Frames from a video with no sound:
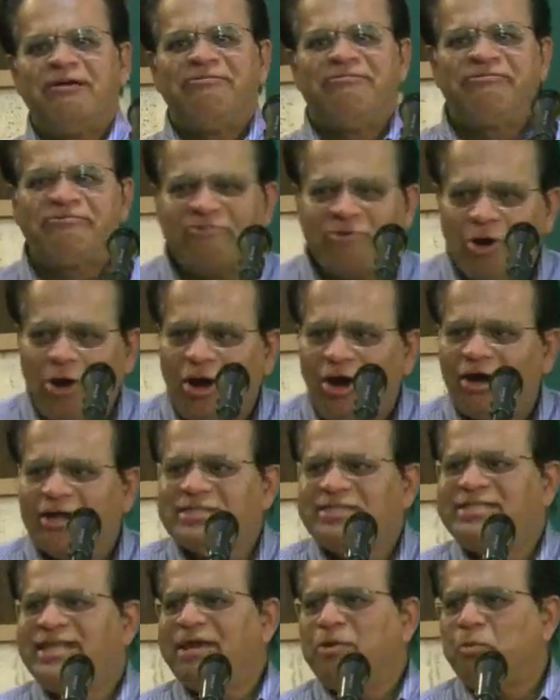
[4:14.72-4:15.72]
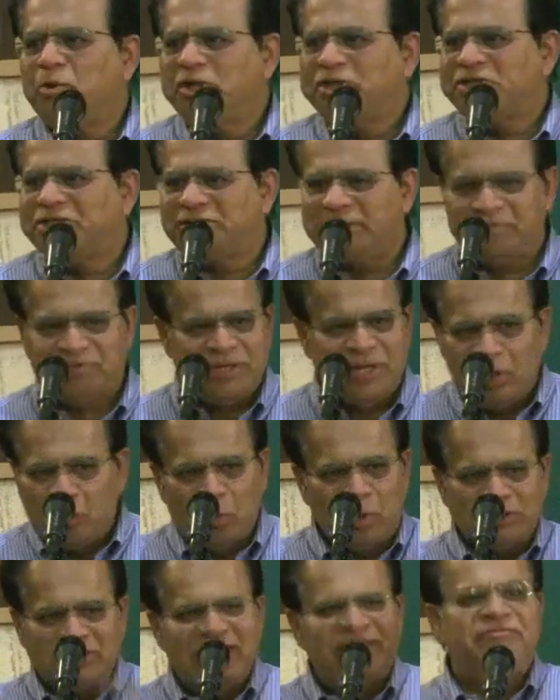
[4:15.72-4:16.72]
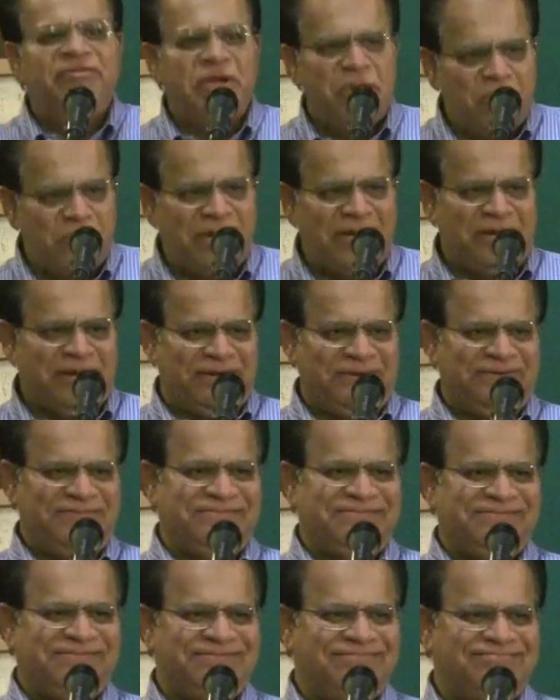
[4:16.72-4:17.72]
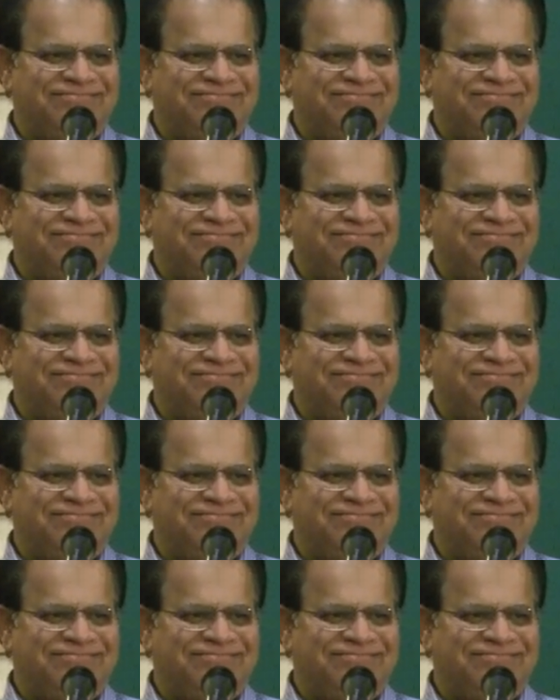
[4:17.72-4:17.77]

Frogs they worshipped was everywhere.